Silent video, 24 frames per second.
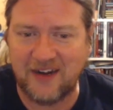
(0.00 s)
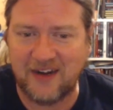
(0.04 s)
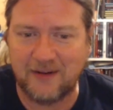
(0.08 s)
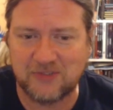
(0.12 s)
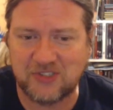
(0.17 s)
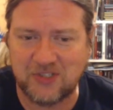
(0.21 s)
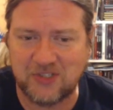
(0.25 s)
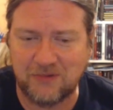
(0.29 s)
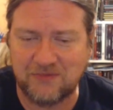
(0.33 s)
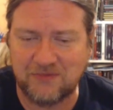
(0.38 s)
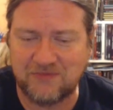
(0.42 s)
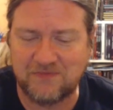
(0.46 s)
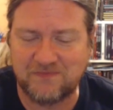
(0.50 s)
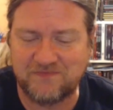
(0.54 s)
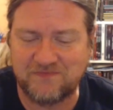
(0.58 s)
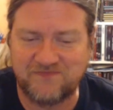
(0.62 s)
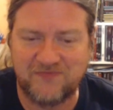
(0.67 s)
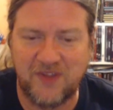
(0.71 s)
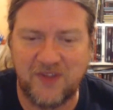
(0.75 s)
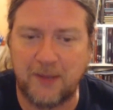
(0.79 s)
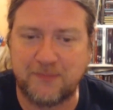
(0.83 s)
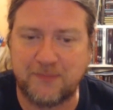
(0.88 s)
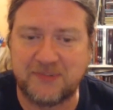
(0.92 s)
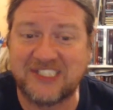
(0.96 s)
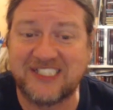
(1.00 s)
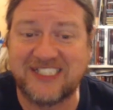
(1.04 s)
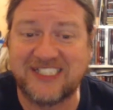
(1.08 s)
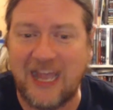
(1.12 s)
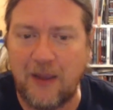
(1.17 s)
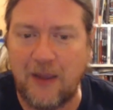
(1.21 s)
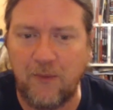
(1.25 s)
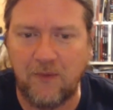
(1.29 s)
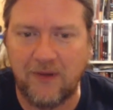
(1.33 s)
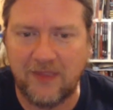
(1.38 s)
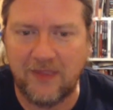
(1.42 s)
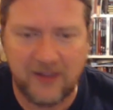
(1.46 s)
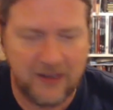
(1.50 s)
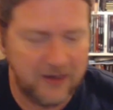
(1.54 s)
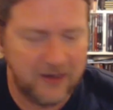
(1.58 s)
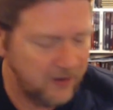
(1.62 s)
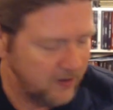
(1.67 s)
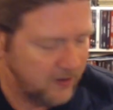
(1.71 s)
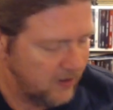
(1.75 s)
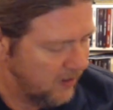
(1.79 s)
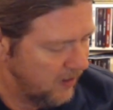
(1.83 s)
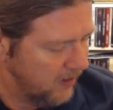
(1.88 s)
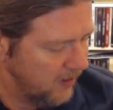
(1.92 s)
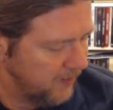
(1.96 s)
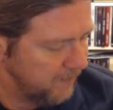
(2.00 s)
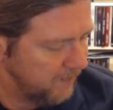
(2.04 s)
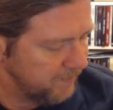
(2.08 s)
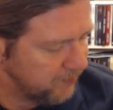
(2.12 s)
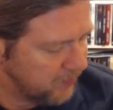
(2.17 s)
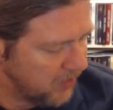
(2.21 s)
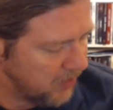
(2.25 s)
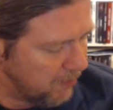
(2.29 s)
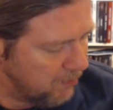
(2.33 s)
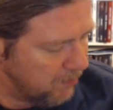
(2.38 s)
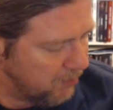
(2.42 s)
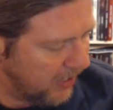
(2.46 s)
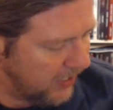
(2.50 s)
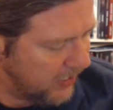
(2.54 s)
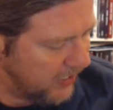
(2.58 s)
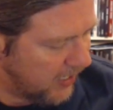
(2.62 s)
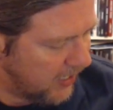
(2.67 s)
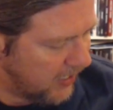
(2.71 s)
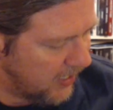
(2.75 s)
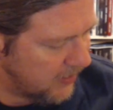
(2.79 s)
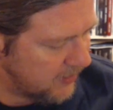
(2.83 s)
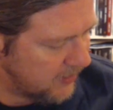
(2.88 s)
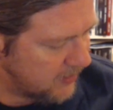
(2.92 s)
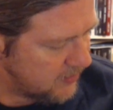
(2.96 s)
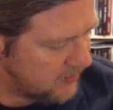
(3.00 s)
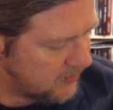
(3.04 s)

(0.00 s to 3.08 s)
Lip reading: I'm so upset with it. But